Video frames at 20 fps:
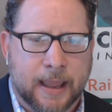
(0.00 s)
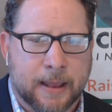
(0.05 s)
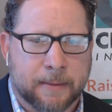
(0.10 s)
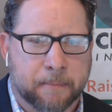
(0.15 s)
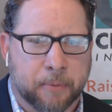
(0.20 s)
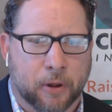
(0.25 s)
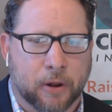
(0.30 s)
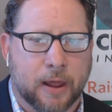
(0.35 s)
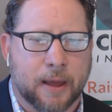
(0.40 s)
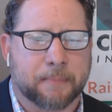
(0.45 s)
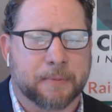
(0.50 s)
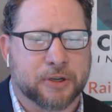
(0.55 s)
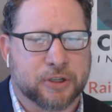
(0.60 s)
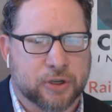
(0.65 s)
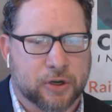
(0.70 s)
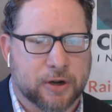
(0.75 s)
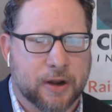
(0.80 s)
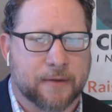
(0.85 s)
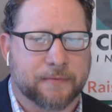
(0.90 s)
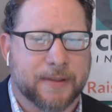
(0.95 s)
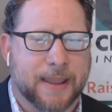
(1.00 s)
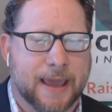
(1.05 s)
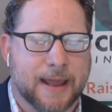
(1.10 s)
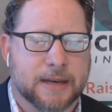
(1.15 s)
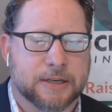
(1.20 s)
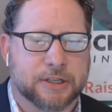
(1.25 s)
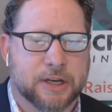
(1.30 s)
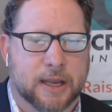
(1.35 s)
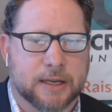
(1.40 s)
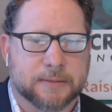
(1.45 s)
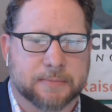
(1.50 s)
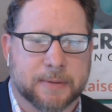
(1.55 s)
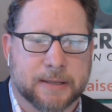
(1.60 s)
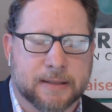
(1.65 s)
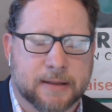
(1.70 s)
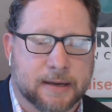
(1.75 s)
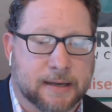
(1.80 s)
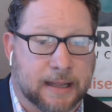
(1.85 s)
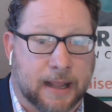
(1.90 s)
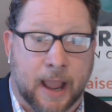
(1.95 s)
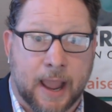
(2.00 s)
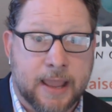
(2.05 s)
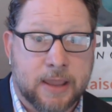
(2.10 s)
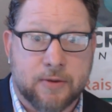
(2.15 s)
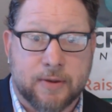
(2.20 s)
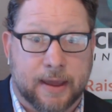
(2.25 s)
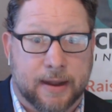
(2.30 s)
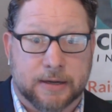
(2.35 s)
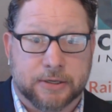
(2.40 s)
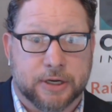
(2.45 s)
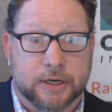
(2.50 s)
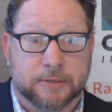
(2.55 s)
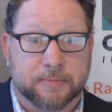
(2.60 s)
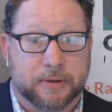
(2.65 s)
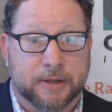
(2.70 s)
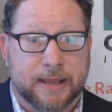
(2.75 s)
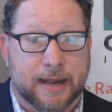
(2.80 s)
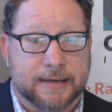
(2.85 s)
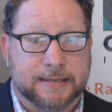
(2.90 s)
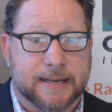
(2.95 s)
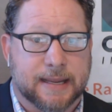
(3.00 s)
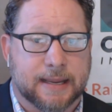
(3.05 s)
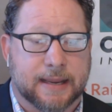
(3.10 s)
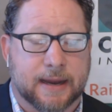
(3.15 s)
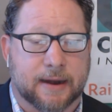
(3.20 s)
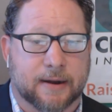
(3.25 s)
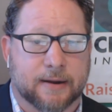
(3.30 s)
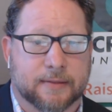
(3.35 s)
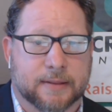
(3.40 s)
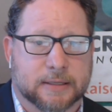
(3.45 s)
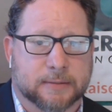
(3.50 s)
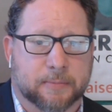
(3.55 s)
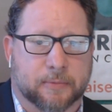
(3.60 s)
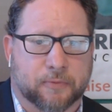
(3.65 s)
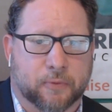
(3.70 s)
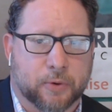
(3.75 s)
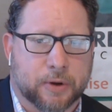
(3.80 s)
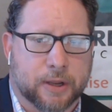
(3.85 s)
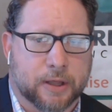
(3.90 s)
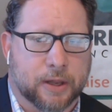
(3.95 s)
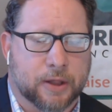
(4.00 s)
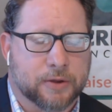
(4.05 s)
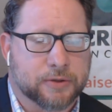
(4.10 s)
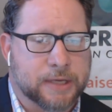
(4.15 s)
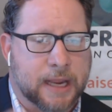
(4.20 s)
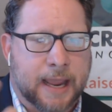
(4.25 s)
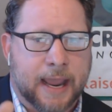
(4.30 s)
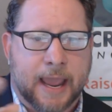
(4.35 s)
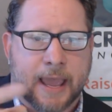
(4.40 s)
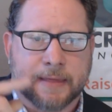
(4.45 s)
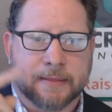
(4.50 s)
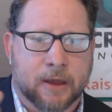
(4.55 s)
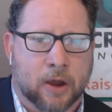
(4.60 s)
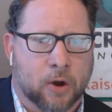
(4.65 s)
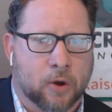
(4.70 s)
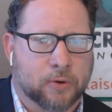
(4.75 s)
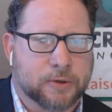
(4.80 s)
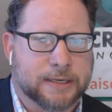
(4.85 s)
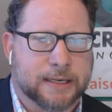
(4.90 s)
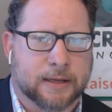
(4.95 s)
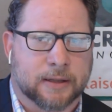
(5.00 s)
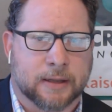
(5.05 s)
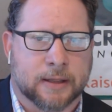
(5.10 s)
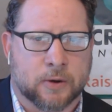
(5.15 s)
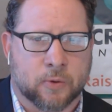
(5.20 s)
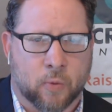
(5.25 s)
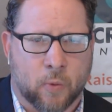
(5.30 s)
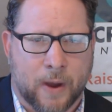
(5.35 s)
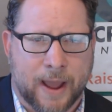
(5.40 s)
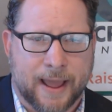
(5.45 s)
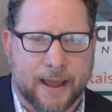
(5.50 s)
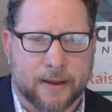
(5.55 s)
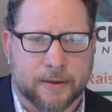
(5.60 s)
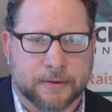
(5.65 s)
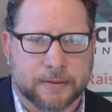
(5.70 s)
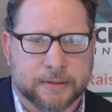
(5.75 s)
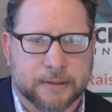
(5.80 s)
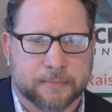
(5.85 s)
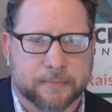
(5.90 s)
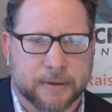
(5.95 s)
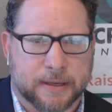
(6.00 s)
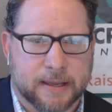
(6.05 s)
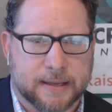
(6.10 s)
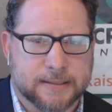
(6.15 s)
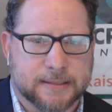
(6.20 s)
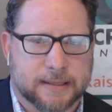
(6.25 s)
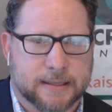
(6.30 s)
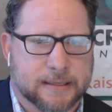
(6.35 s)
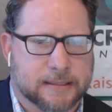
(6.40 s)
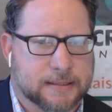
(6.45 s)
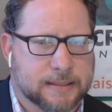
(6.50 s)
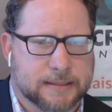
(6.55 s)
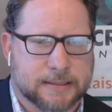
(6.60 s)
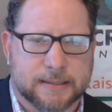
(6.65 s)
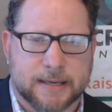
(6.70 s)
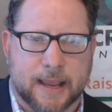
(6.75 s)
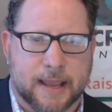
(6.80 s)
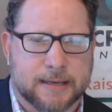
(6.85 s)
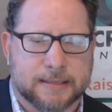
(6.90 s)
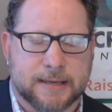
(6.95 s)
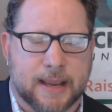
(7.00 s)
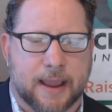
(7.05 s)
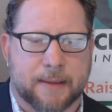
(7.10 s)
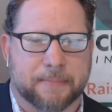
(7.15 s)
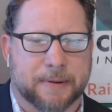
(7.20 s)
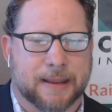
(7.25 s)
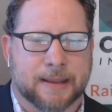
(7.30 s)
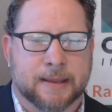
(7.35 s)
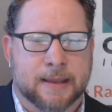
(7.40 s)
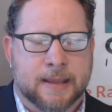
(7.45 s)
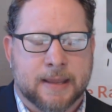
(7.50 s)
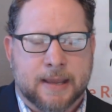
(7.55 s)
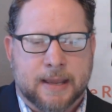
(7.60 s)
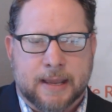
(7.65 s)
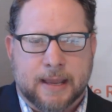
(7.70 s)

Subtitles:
and pull up, and sure enough, he had a judgment. And they're like, hey, you got a judgment. You got to take care of this before you close. And the whole deal unwound because of this. It's happening.